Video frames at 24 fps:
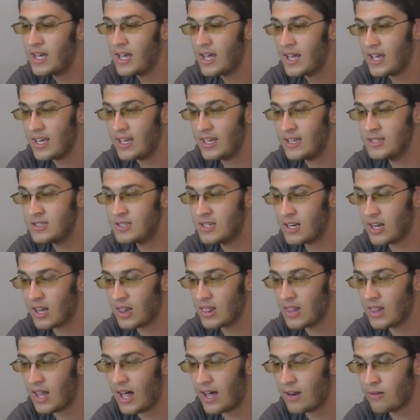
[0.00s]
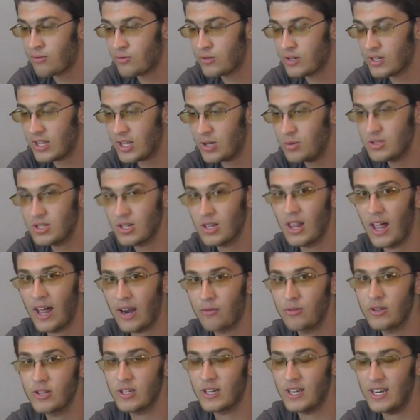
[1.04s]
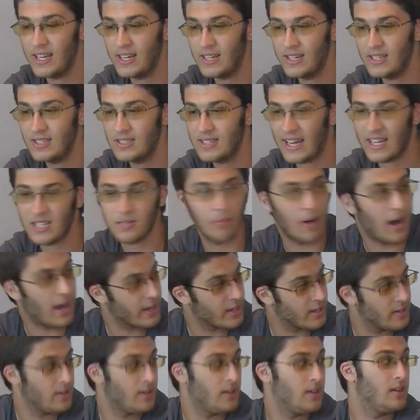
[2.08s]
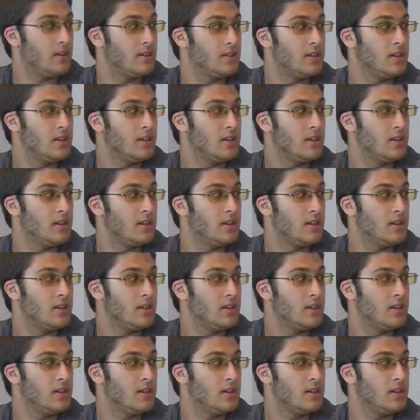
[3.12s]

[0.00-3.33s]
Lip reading: He was in a lot of really good indies. Ex Machina.